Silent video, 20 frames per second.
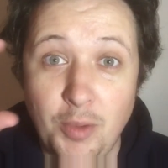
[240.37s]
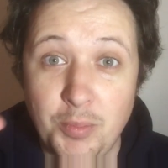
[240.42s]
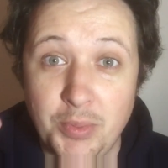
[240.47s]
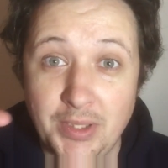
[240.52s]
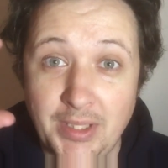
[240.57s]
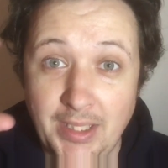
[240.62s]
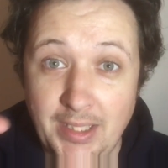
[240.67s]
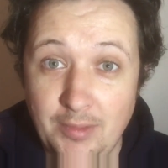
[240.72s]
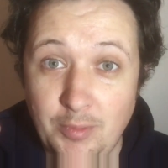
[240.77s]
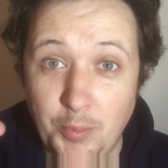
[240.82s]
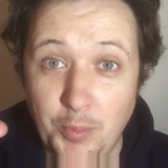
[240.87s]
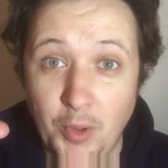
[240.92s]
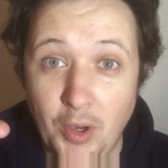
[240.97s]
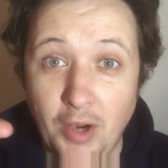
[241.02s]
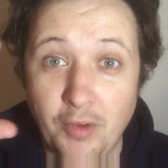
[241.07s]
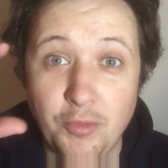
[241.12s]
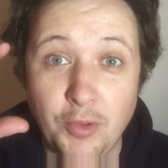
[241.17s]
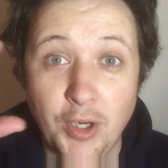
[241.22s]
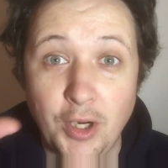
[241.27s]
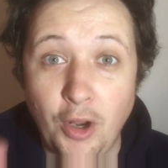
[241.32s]
unbelievable.
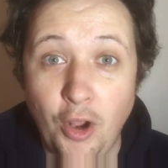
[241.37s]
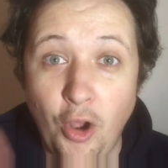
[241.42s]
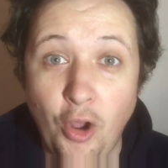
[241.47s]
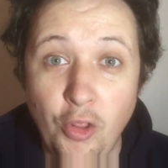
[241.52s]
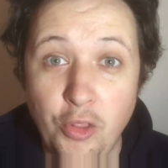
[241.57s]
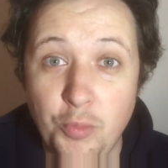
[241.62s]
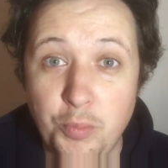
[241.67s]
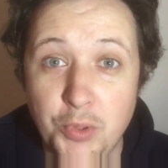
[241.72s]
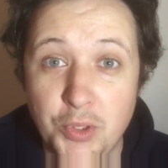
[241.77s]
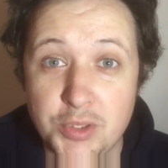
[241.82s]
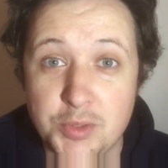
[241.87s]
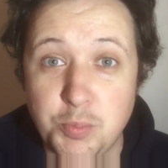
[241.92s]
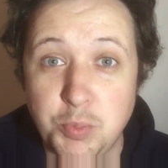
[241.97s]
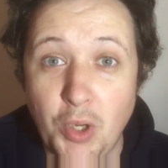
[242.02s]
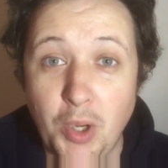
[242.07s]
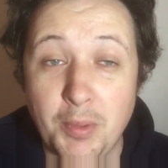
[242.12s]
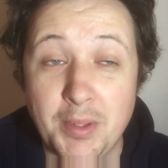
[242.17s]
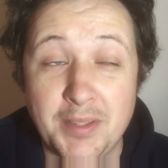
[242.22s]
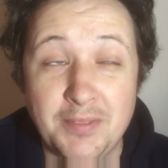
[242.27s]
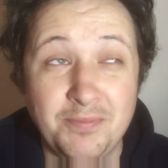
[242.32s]
I've read all the books
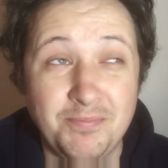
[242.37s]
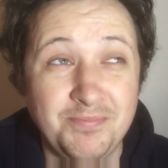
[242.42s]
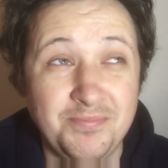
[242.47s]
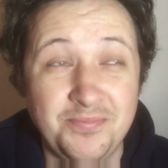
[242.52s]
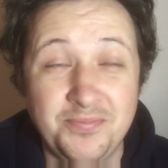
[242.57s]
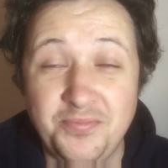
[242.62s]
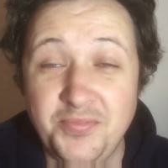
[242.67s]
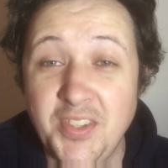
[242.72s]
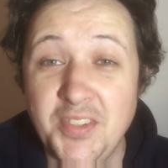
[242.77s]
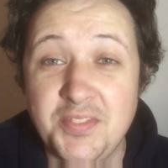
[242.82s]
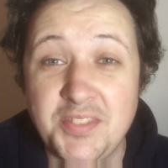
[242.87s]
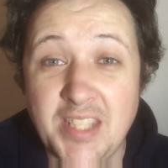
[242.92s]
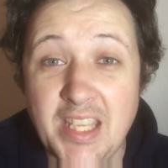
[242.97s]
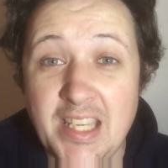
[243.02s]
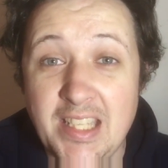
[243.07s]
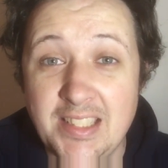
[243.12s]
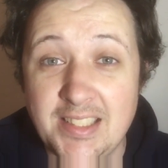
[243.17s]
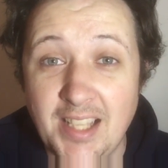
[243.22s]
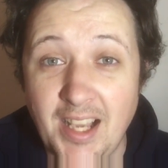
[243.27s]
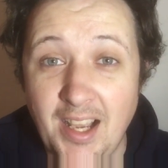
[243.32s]
probably
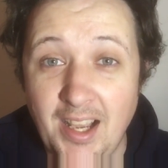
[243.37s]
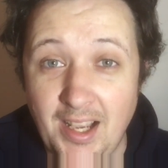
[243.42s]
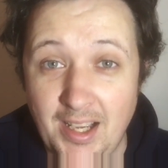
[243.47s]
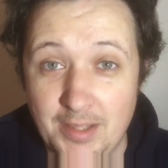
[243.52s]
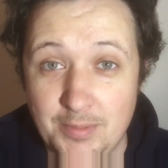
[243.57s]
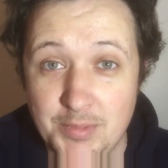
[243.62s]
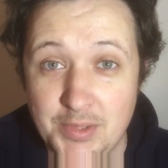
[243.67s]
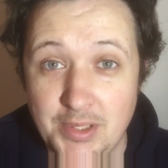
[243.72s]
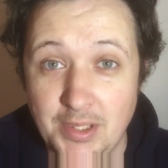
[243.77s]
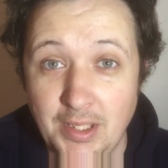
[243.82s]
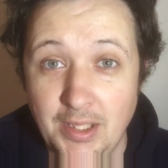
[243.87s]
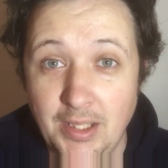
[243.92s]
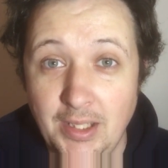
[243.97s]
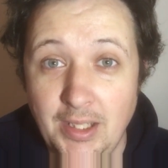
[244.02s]
15 times.